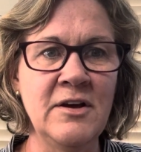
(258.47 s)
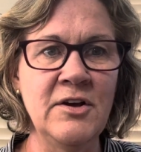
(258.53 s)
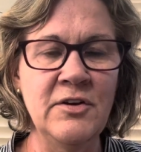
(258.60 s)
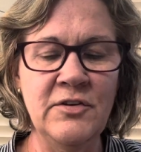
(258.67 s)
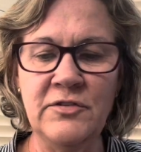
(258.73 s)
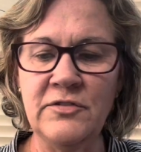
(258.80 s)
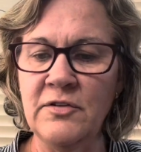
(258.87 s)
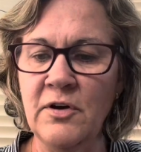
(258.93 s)

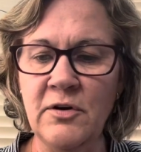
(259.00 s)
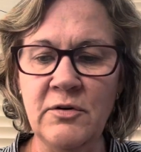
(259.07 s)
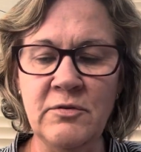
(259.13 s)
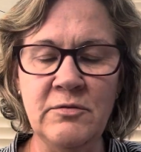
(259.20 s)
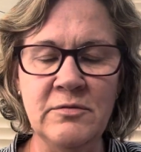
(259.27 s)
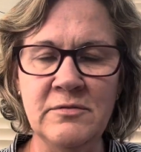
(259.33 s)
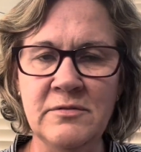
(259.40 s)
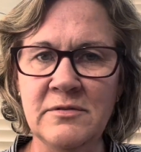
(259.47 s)
So
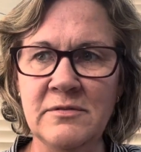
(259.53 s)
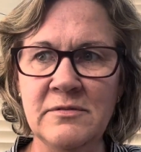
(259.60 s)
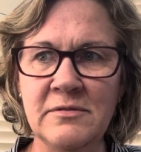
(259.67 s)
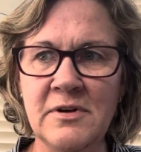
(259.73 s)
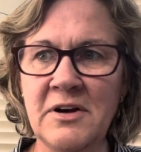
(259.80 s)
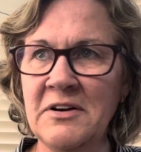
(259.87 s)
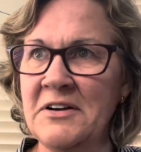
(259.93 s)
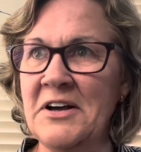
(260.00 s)

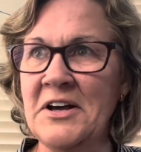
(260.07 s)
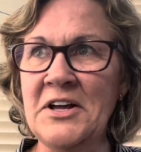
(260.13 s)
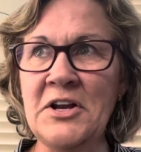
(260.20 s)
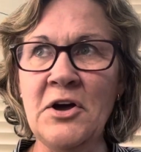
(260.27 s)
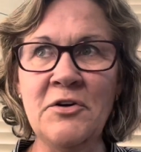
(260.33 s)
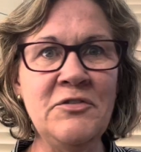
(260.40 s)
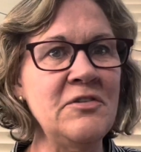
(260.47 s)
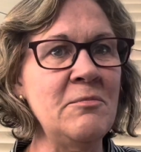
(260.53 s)
I
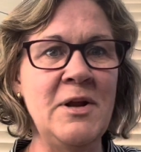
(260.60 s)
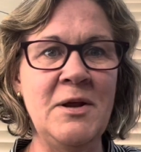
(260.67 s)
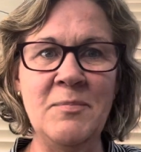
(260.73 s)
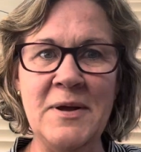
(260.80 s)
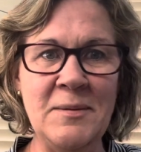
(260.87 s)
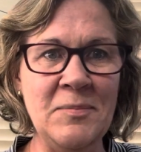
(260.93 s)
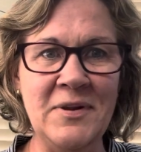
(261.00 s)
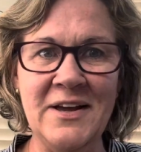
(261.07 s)
know so many
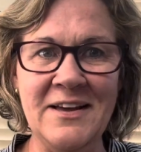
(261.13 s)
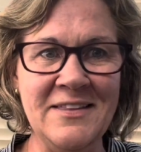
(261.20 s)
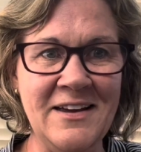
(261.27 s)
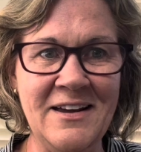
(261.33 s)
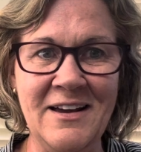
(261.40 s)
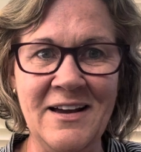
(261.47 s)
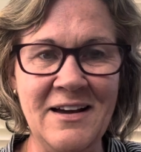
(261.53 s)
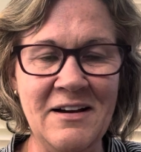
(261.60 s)
people out
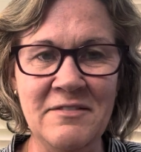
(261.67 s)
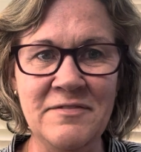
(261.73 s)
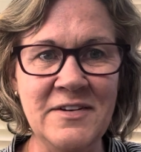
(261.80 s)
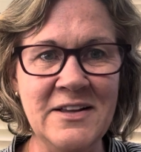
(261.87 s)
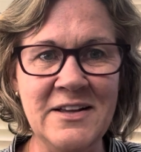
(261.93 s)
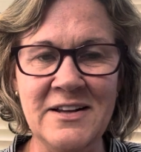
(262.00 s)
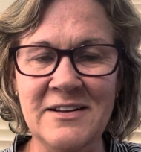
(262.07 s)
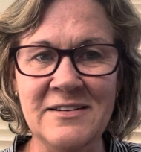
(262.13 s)
there are
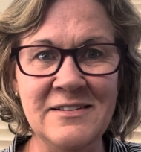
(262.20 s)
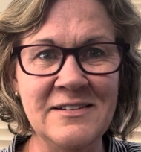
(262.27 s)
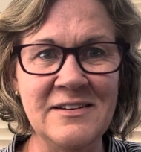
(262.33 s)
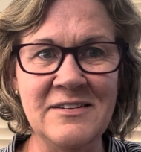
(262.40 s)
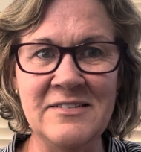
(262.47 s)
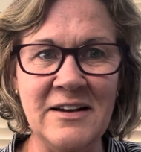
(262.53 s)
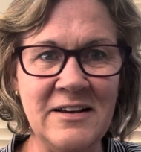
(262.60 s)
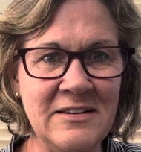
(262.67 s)
feeling
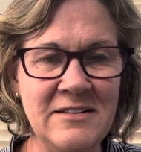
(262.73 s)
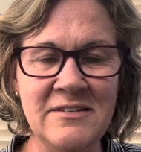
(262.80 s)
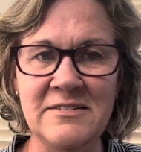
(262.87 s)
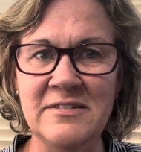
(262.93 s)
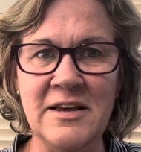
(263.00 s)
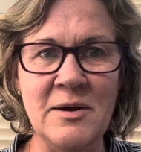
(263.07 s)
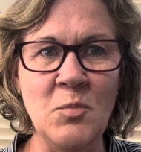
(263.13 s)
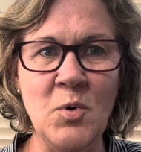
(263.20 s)
exactly the
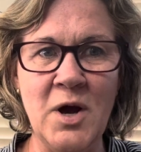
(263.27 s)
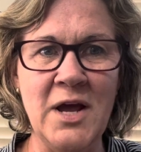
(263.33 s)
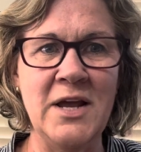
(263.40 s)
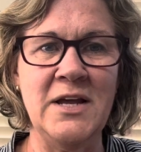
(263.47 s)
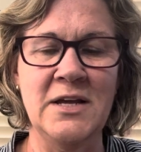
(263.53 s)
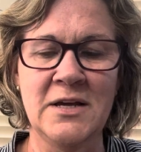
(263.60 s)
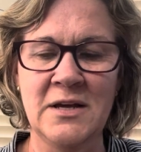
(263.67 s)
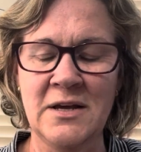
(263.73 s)
same way.